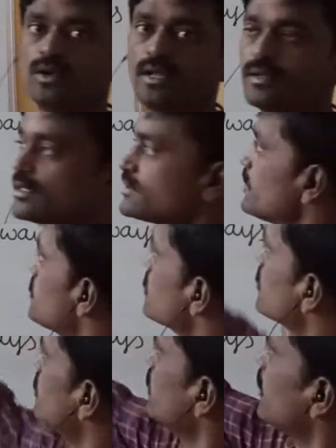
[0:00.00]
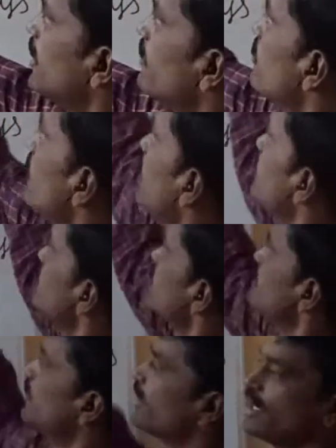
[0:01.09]
get the substitute the given values,
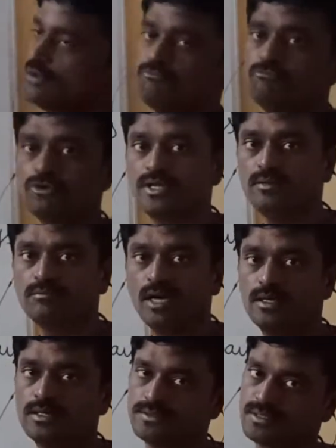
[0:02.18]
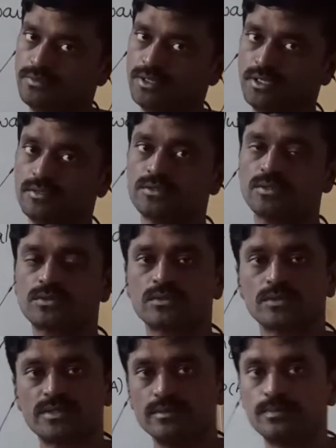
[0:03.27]
you will get 14 by 17. So
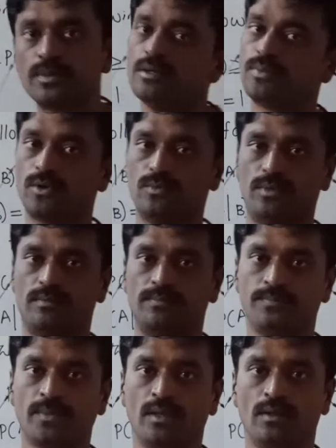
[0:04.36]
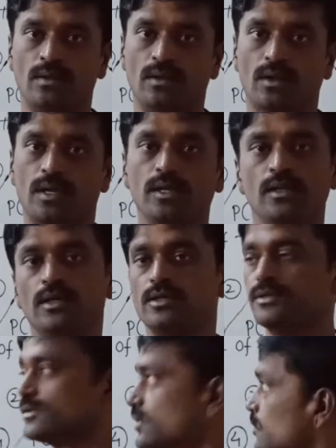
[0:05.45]
simple problem. Okay.
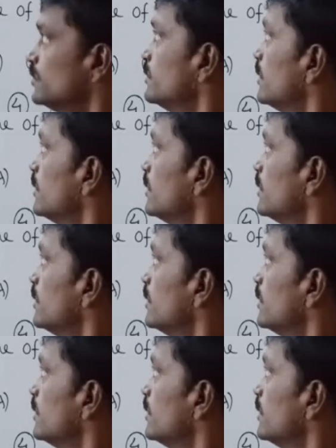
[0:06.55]
So